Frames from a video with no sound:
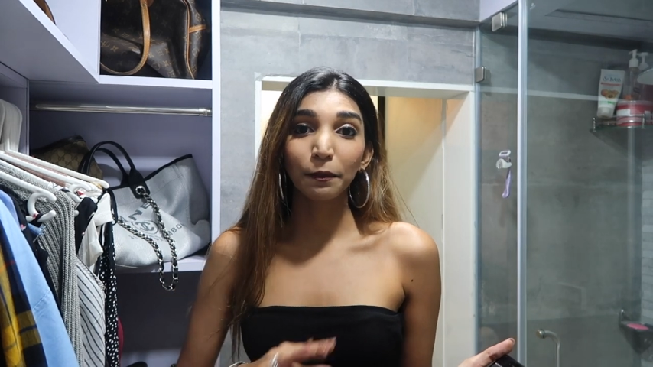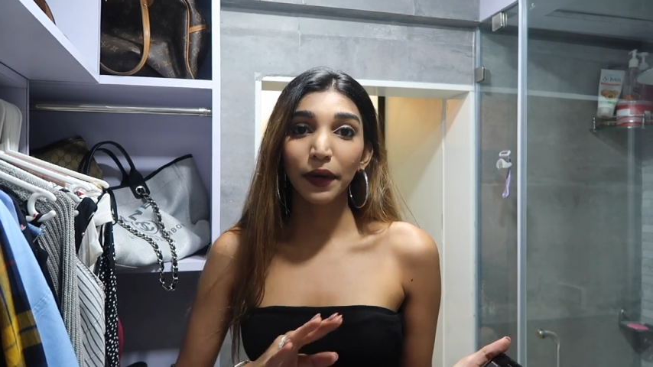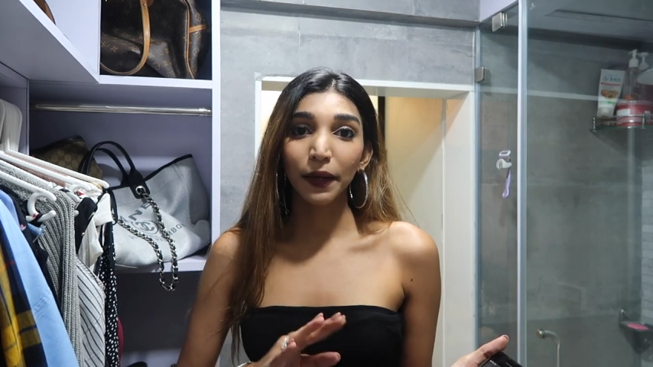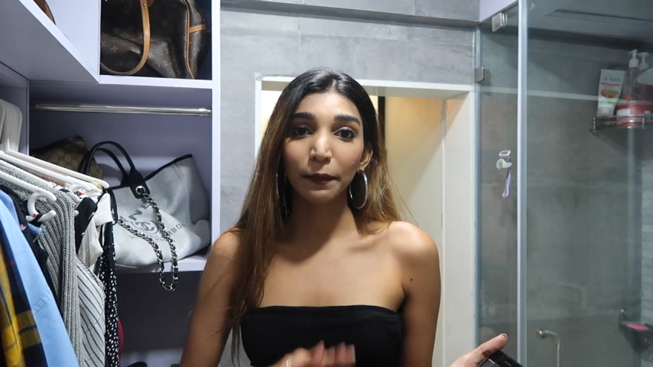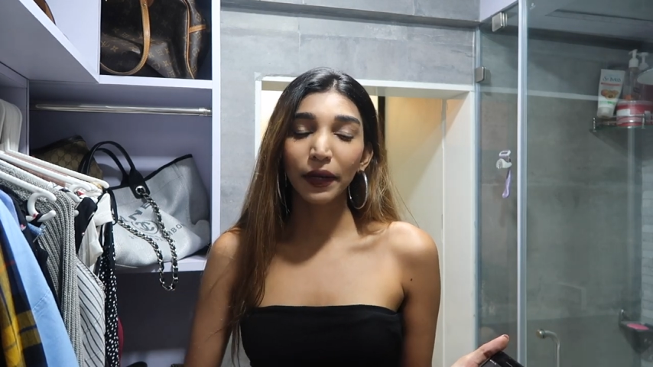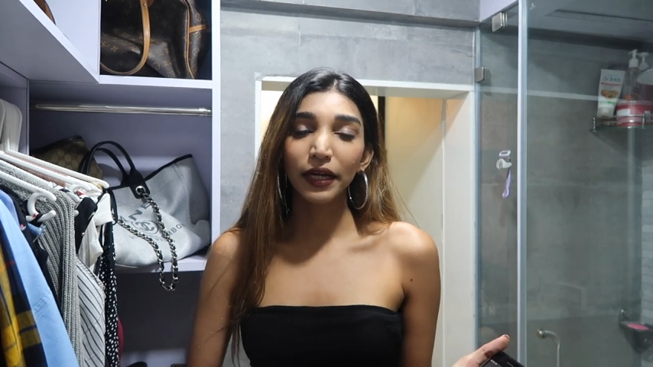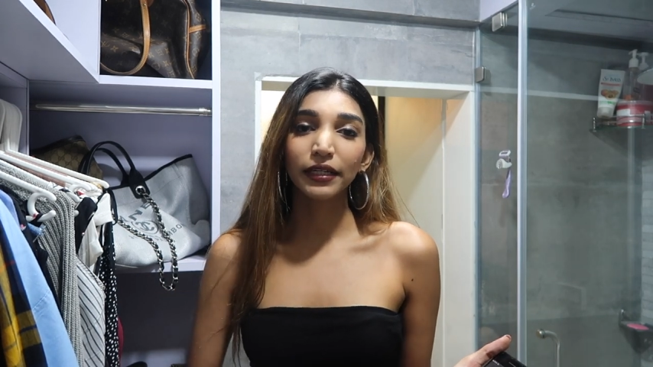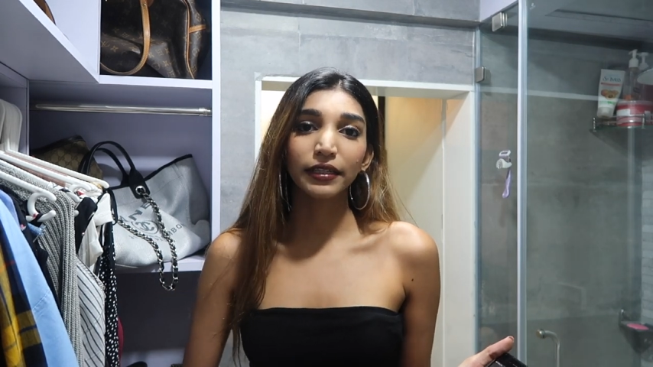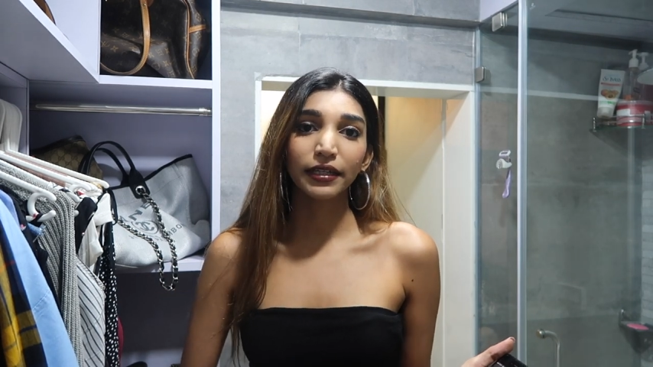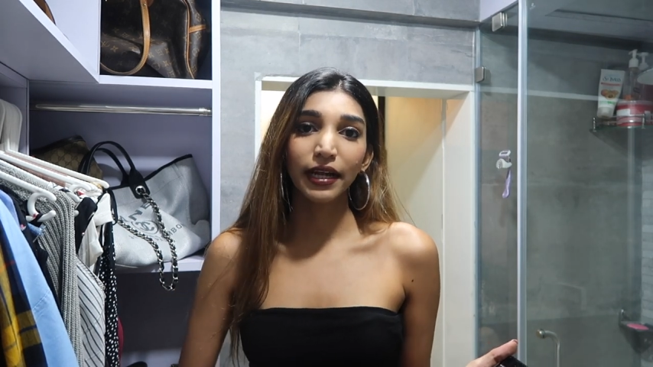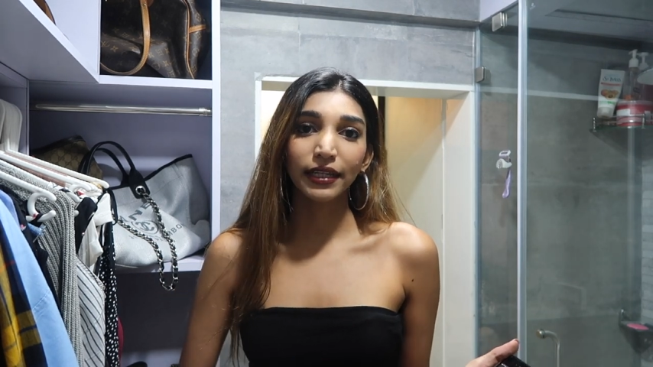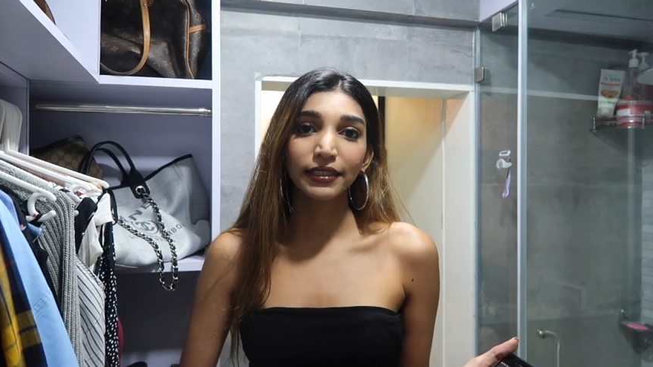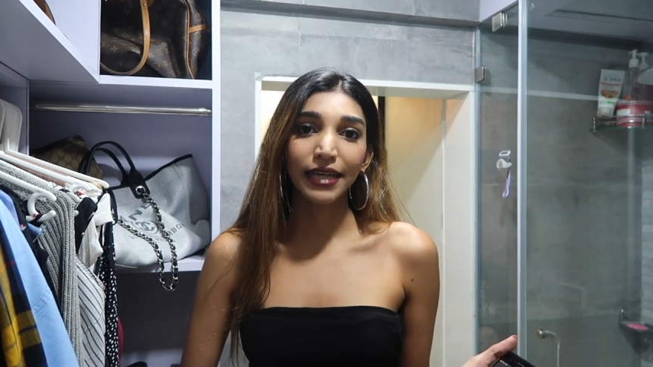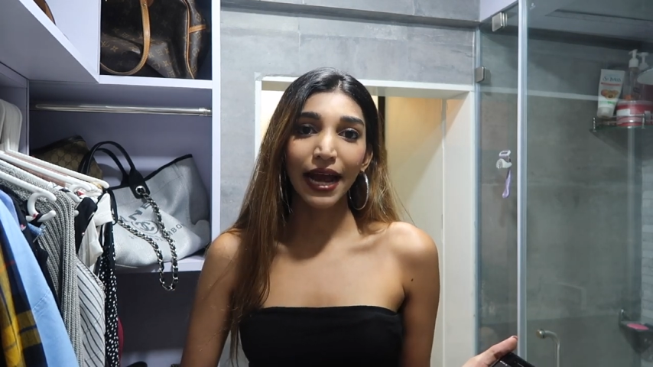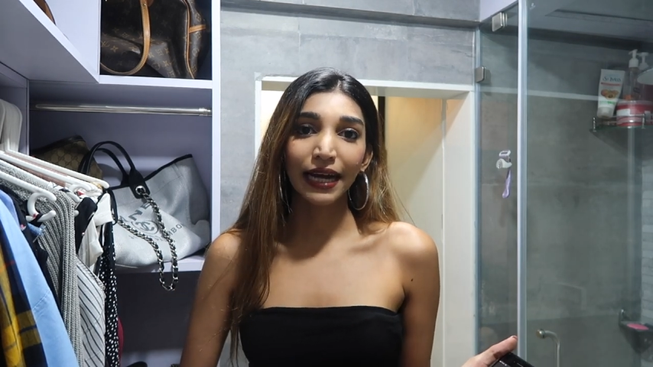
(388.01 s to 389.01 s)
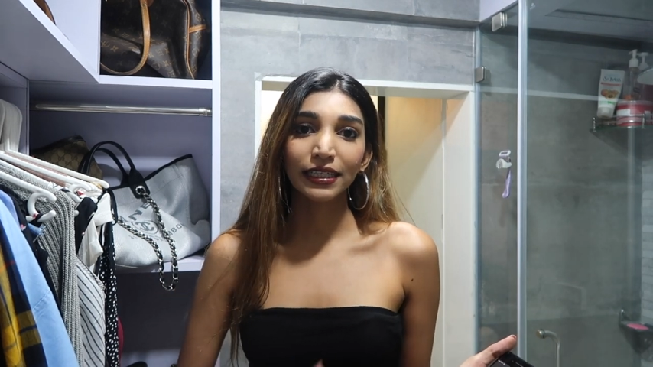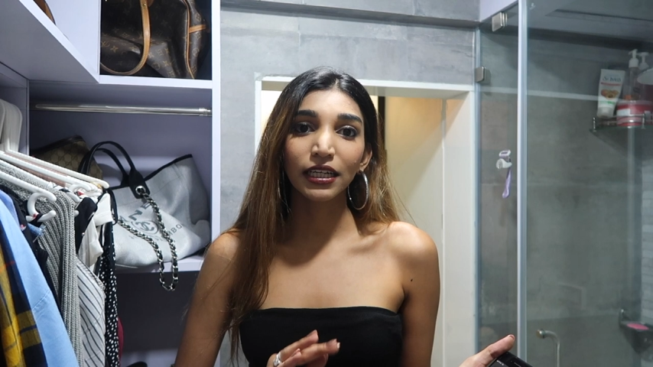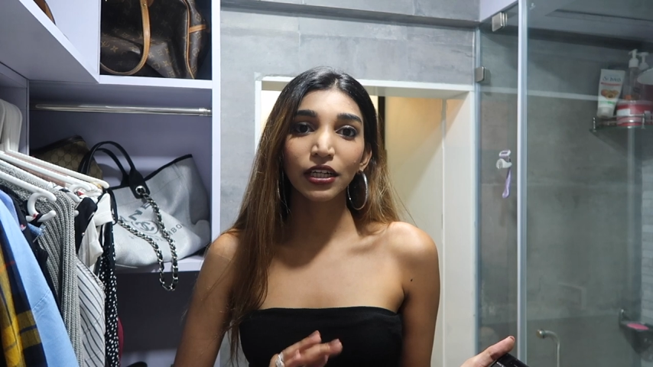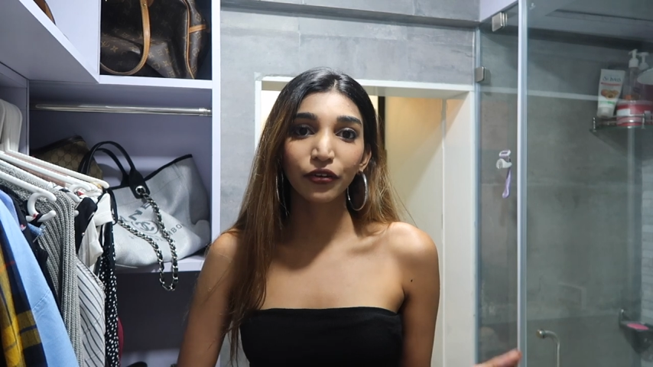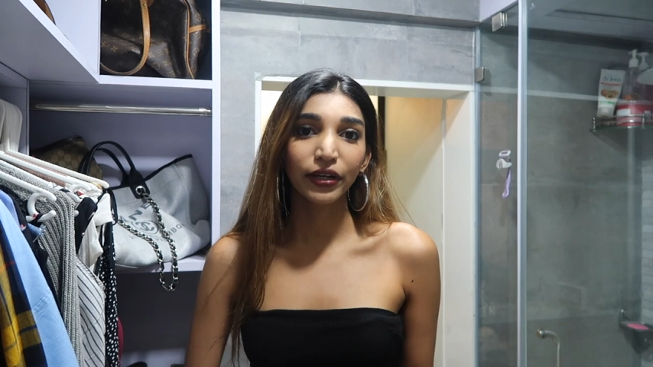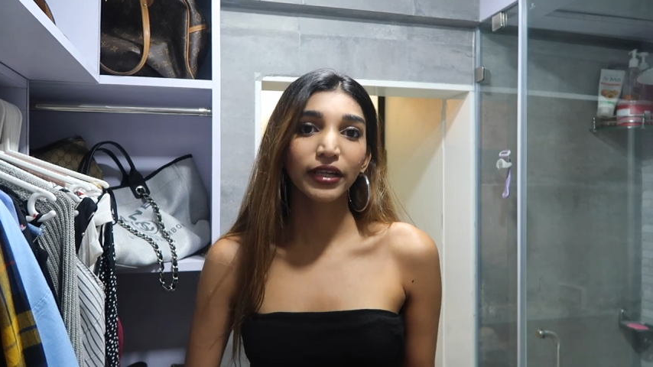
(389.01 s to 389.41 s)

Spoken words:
but my internet's acting